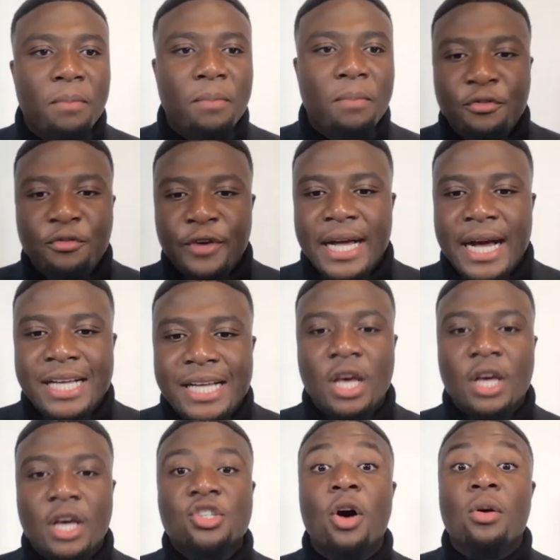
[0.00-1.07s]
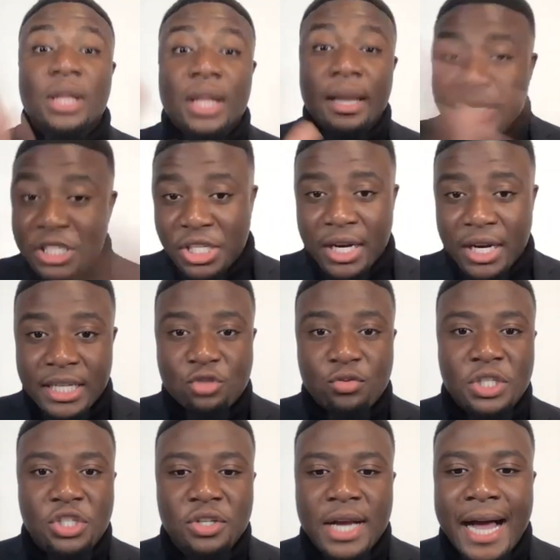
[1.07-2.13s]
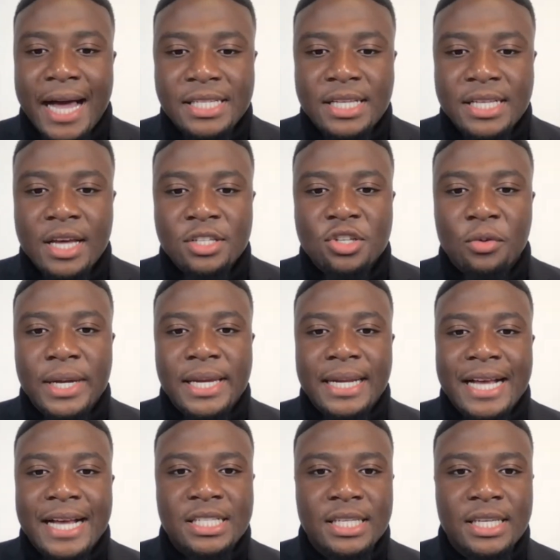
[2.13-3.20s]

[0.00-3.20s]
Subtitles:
Perfect, guys. So let me share this with you guys so we can actually